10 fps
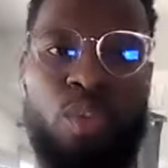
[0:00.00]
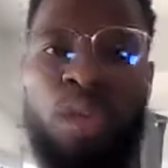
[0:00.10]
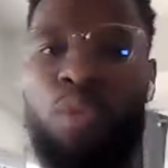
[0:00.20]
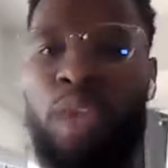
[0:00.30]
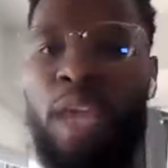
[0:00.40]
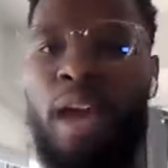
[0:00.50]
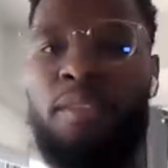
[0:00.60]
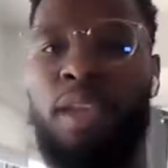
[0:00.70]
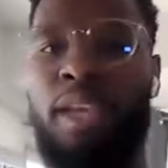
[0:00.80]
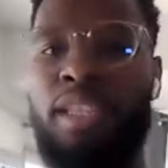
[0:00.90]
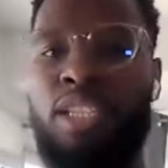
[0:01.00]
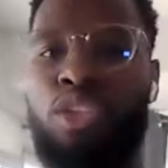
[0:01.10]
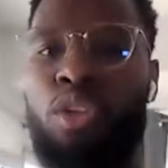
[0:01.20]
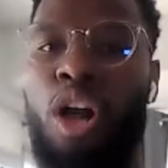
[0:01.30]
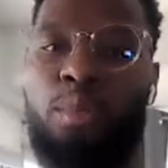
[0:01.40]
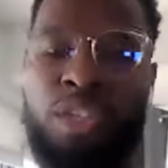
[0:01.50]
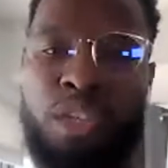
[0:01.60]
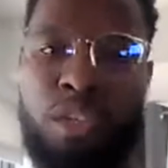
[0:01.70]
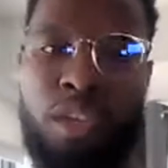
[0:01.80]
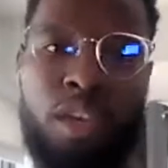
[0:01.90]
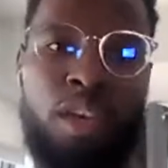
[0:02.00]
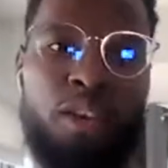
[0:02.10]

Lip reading: So why don't we have a digital option